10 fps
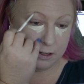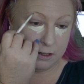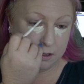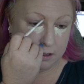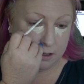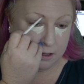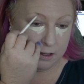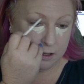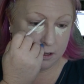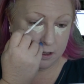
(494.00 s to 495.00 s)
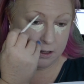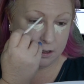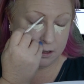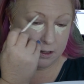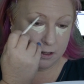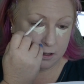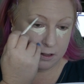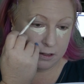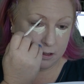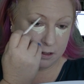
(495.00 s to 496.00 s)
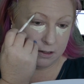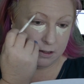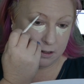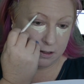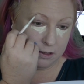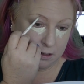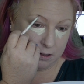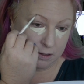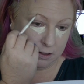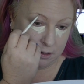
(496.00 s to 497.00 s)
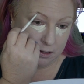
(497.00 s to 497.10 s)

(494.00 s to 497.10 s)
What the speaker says: [no speech]